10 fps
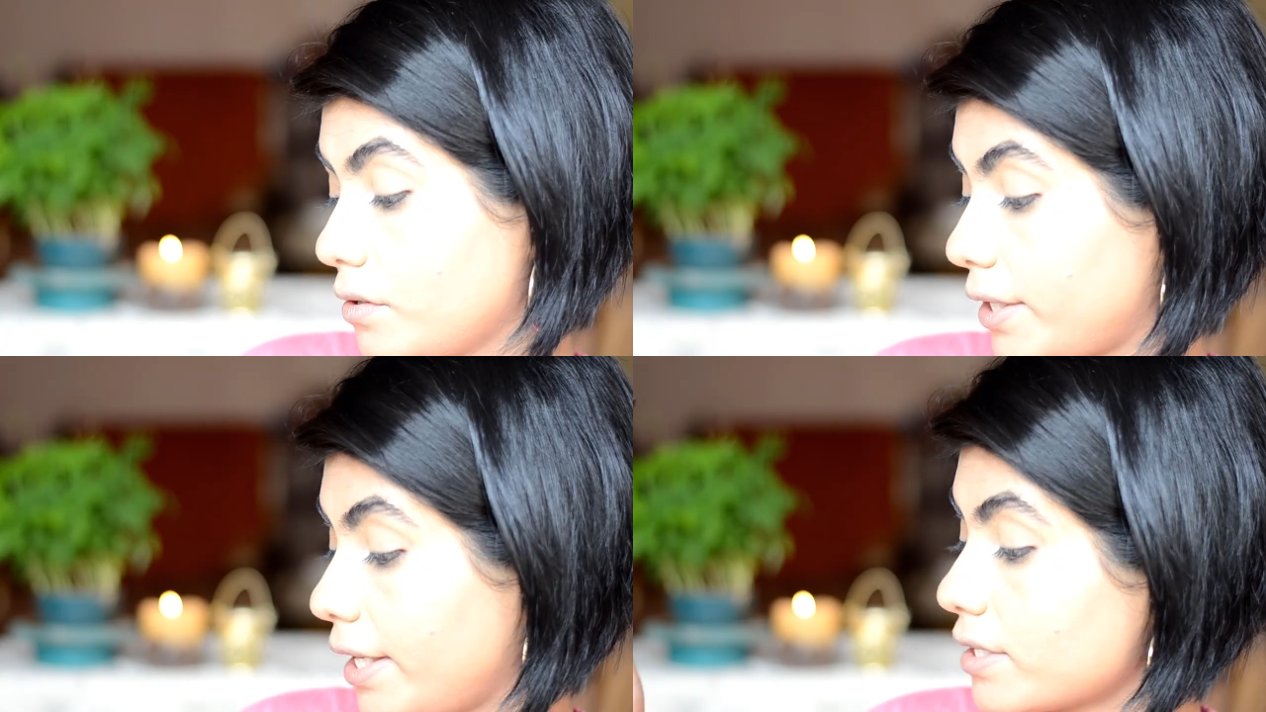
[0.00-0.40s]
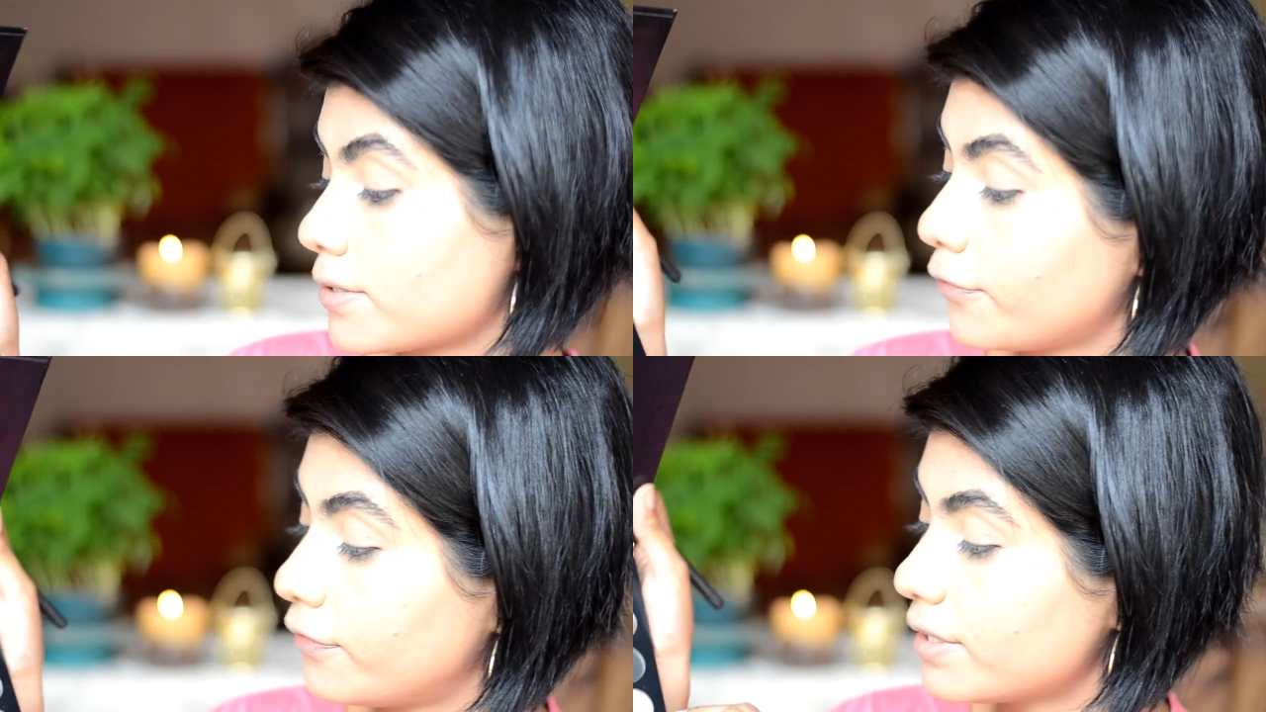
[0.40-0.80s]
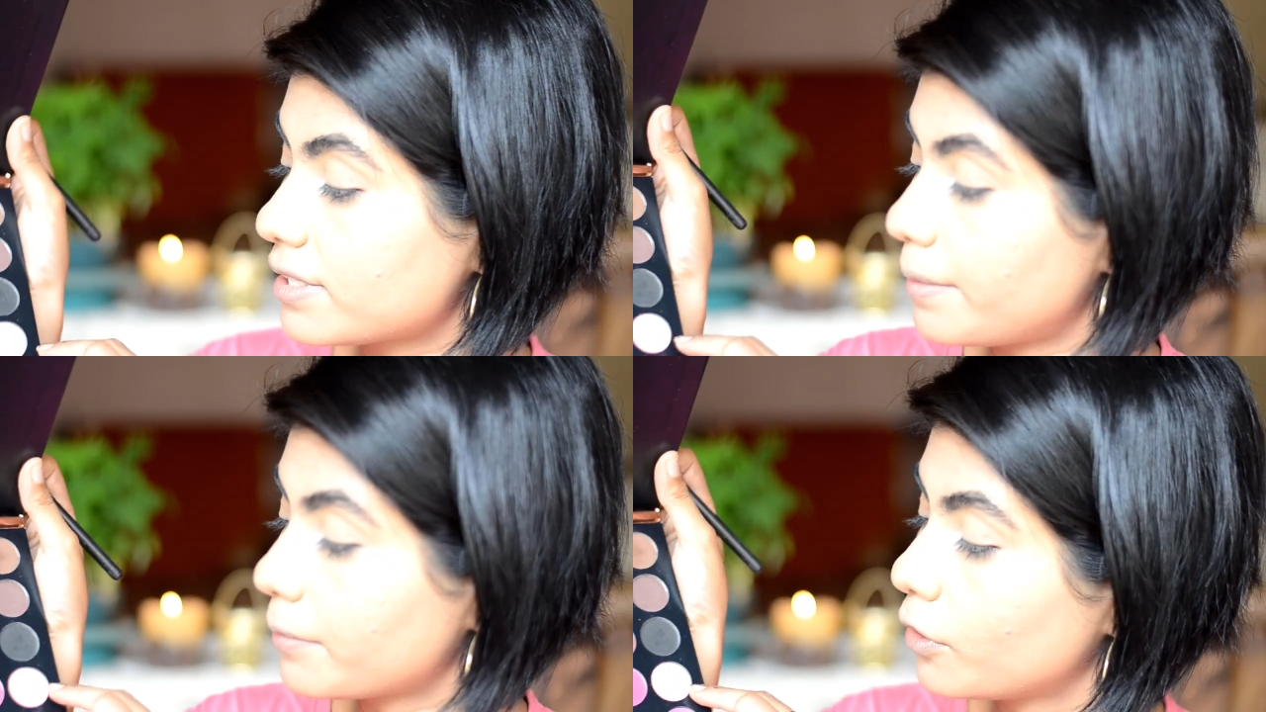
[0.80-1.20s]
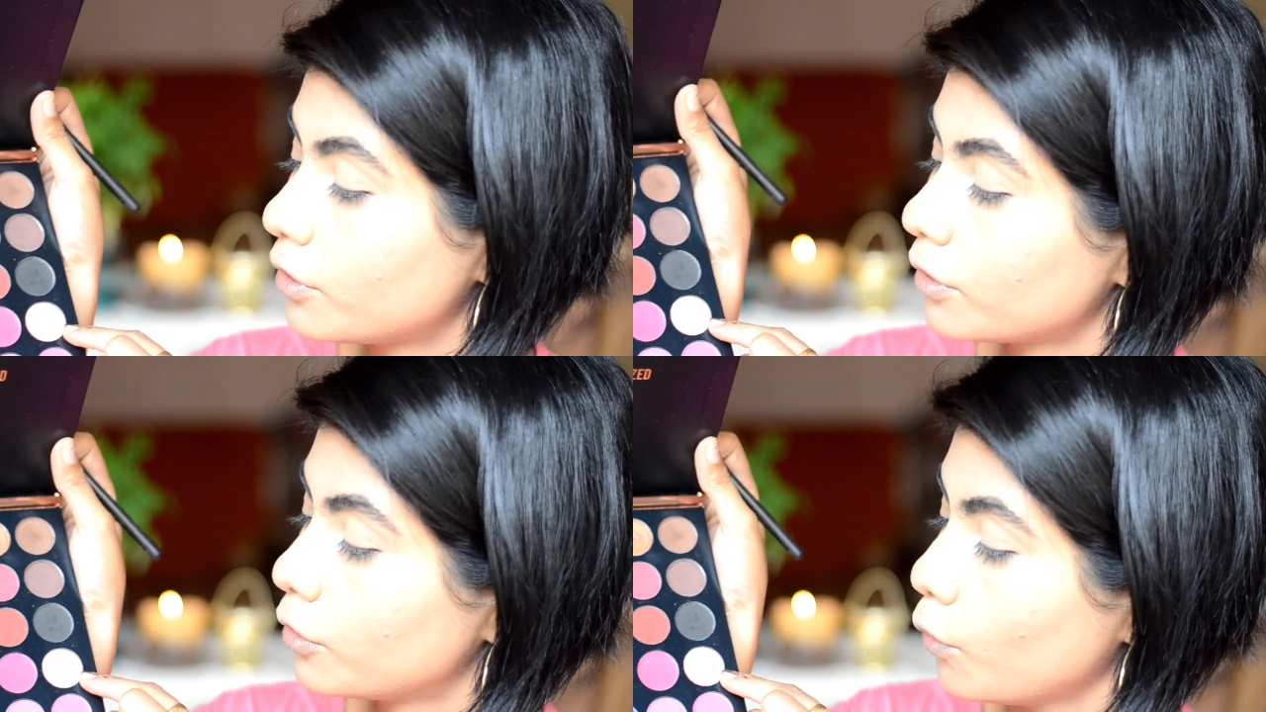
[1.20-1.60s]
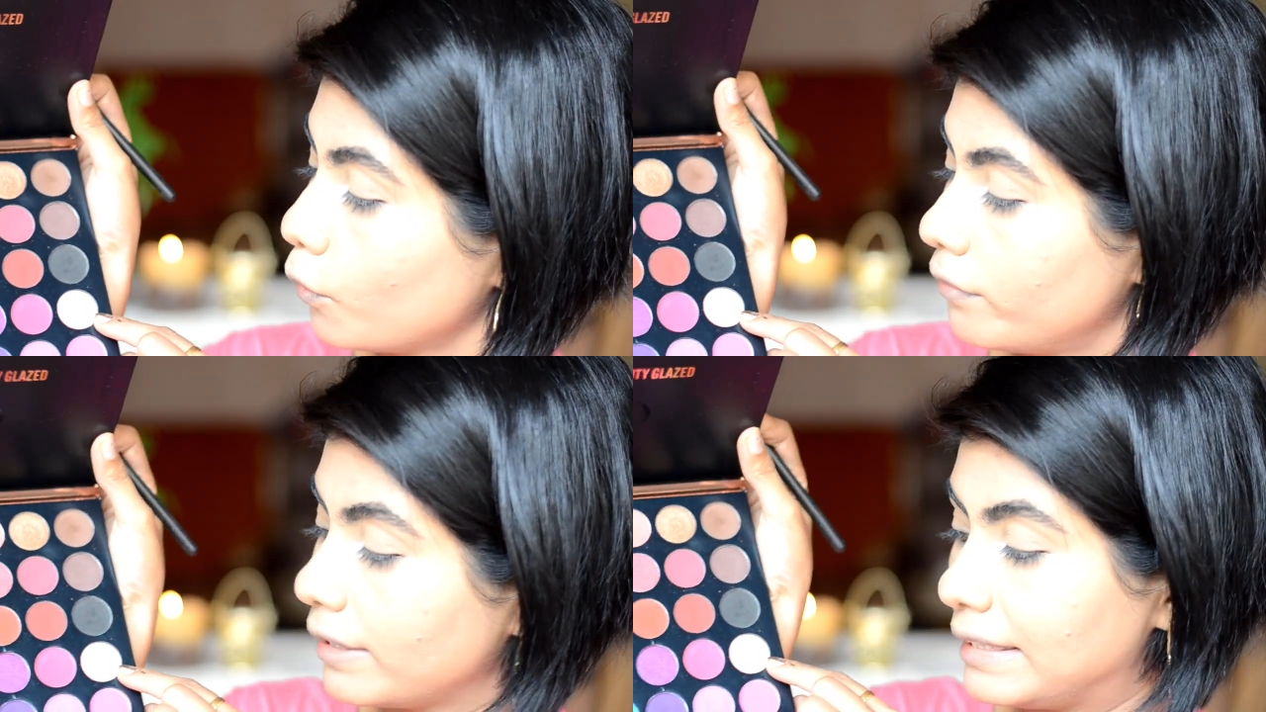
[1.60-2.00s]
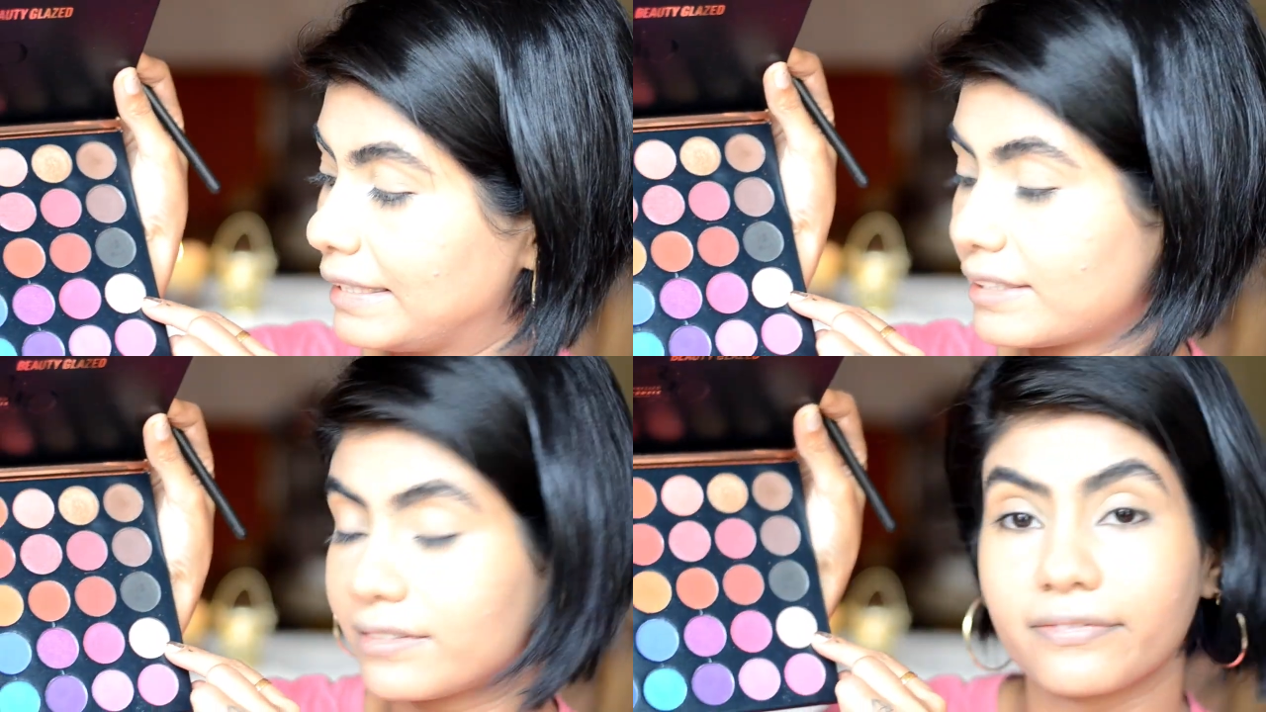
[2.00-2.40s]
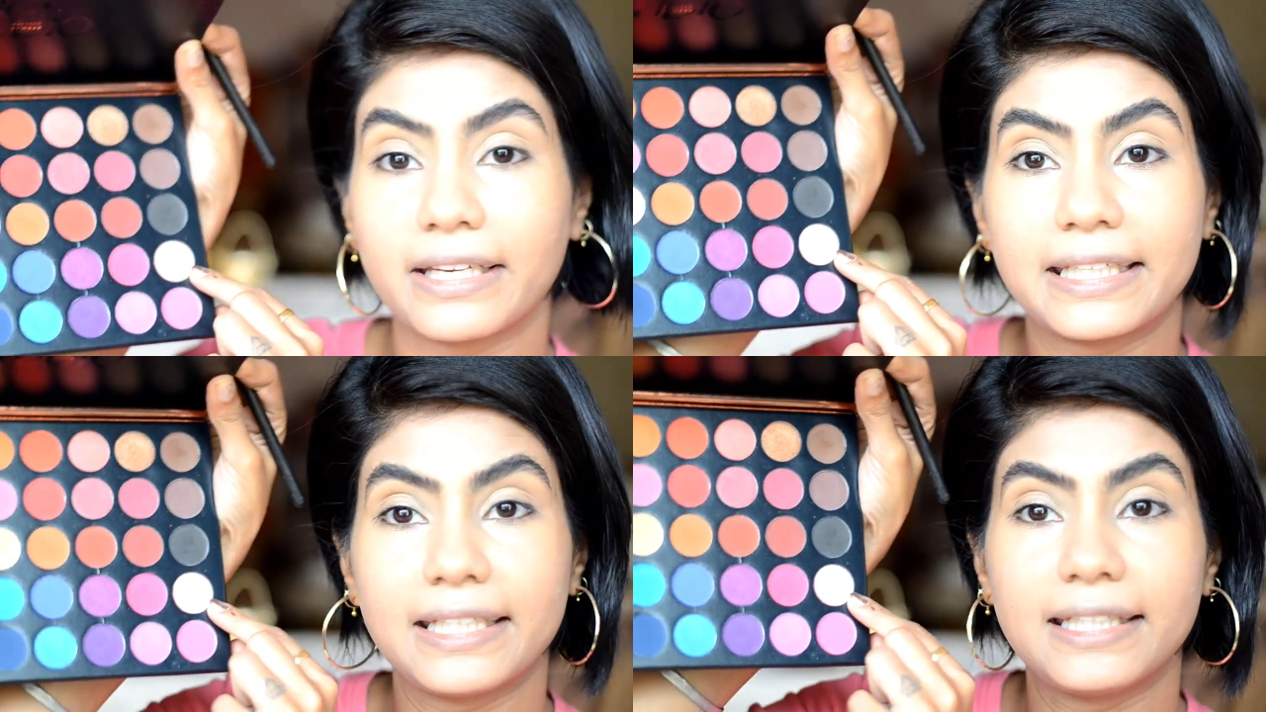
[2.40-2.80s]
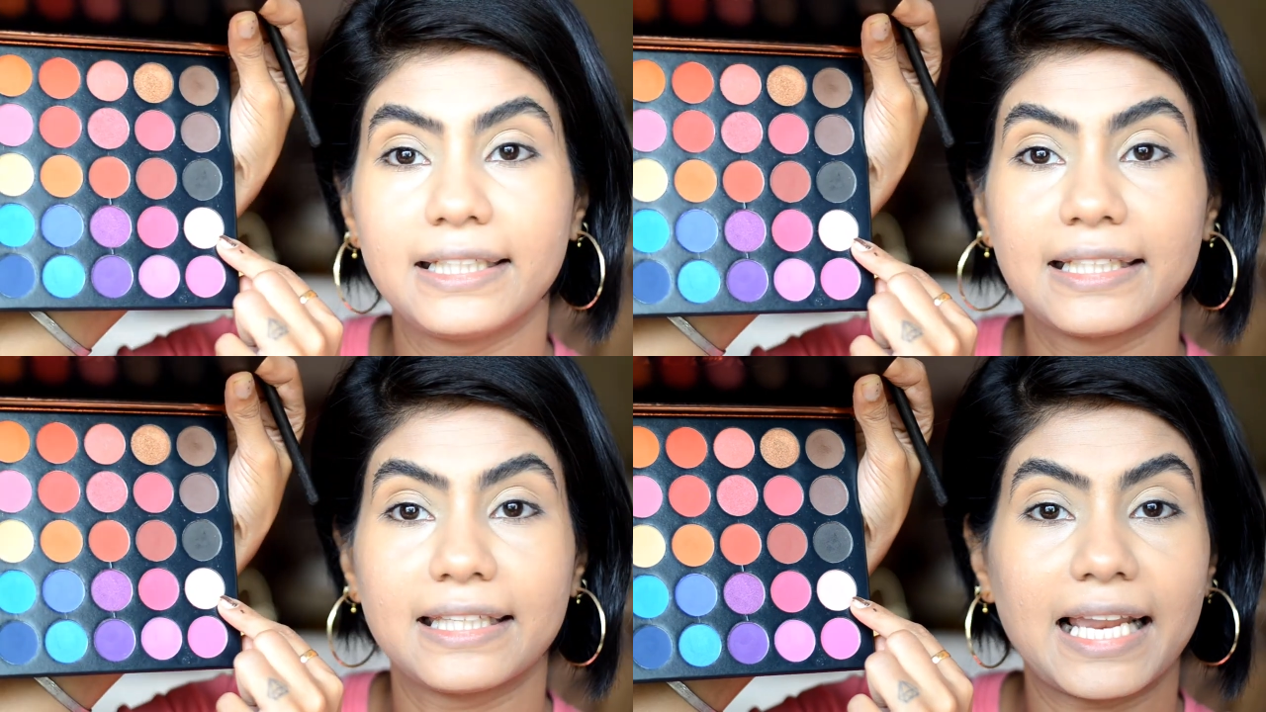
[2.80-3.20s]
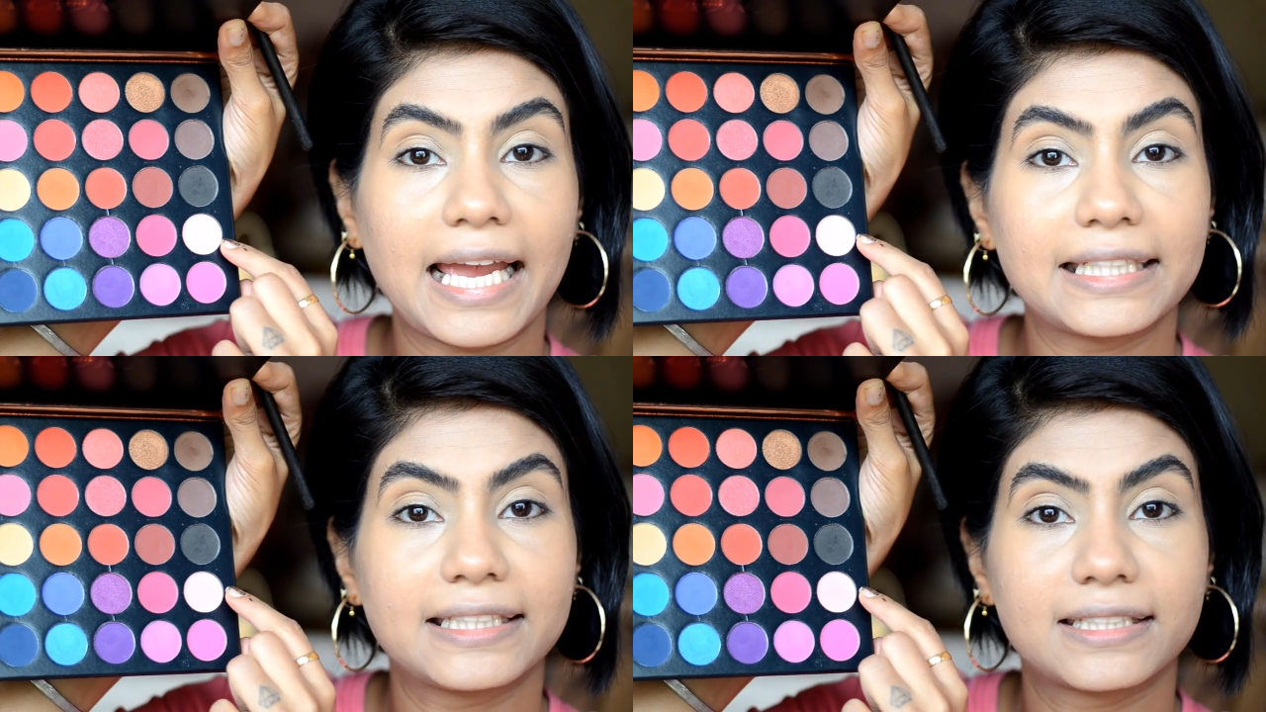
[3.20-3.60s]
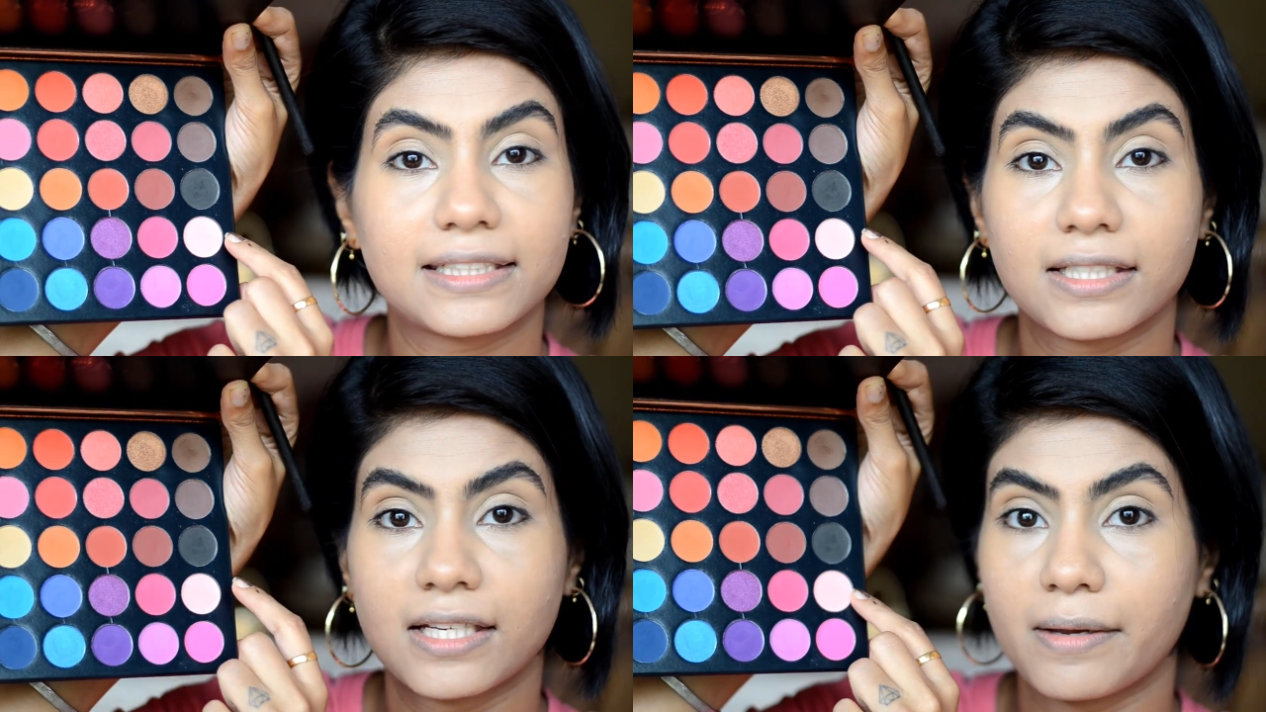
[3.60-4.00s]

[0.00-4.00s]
Okay, so first I'm going to go with this very light